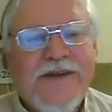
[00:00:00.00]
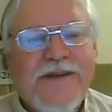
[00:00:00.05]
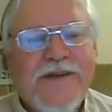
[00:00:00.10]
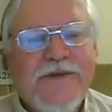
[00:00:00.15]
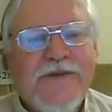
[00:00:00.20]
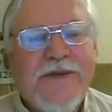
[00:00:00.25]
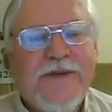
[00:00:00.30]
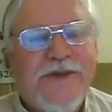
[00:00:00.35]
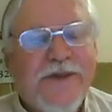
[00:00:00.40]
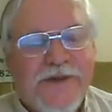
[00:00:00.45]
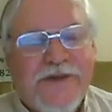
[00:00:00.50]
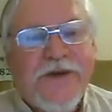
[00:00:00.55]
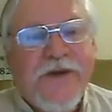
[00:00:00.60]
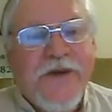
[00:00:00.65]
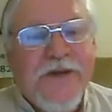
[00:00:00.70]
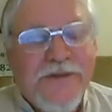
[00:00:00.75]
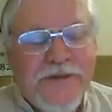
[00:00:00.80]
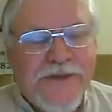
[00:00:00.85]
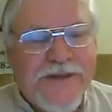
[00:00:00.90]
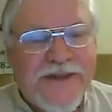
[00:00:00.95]
with the
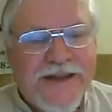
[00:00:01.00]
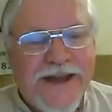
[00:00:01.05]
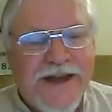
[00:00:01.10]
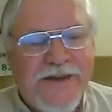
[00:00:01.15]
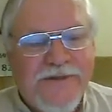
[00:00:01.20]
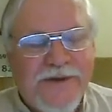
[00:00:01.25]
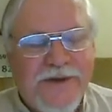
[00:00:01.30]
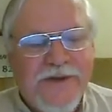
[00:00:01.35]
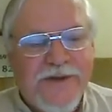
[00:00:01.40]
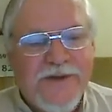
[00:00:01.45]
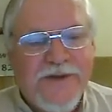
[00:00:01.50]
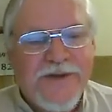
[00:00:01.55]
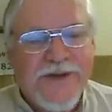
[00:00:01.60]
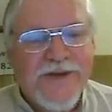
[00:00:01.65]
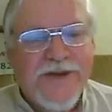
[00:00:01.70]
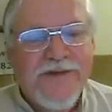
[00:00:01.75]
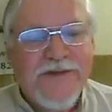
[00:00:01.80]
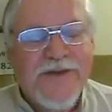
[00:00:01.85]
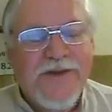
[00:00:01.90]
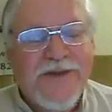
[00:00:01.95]
35th anniversary
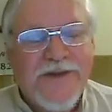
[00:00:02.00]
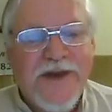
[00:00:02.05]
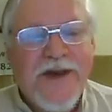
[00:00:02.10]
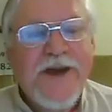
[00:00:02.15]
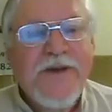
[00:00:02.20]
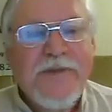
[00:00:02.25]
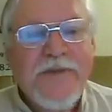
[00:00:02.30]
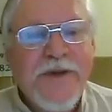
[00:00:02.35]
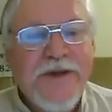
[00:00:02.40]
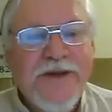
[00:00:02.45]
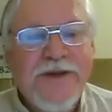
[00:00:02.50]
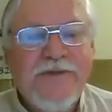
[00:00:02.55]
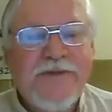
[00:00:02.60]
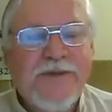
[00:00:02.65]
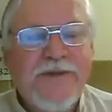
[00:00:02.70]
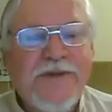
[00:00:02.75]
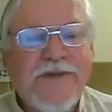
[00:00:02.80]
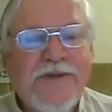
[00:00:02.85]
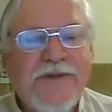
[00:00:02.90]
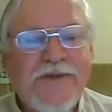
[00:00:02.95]
of this
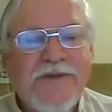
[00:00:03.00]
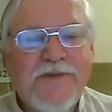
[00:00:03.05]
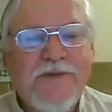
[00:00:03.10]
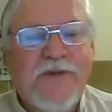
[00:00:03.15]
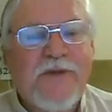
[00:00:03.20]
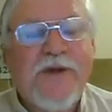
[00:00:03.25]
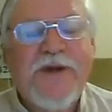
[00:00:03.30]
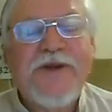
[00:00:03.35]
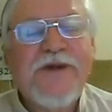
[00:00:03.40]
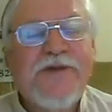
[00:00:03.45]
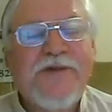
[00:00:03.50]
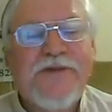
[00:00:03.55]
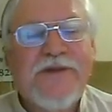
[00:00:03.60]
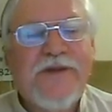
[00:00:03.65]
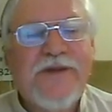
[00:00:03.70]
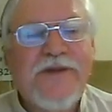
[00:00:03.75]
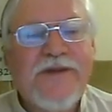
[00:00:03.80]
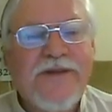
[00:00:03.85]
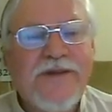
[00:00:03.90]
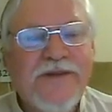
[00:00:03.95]
unbelievable,
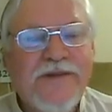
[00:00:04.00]
wonderful